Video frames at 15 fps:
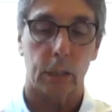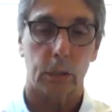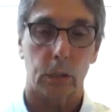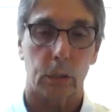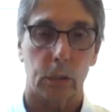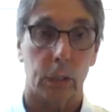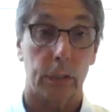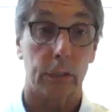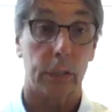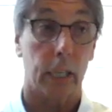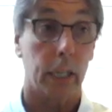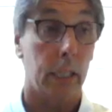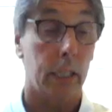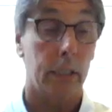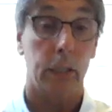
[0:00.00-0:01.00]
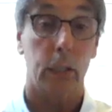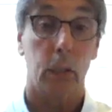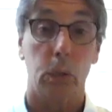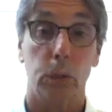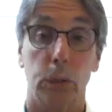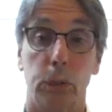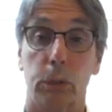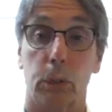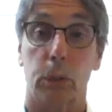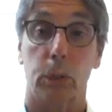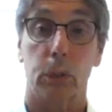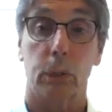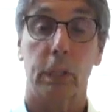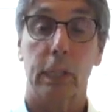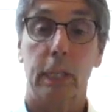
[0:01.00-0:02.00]
It's called the golden
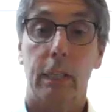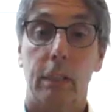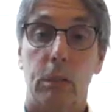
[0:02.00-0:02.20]
turtle.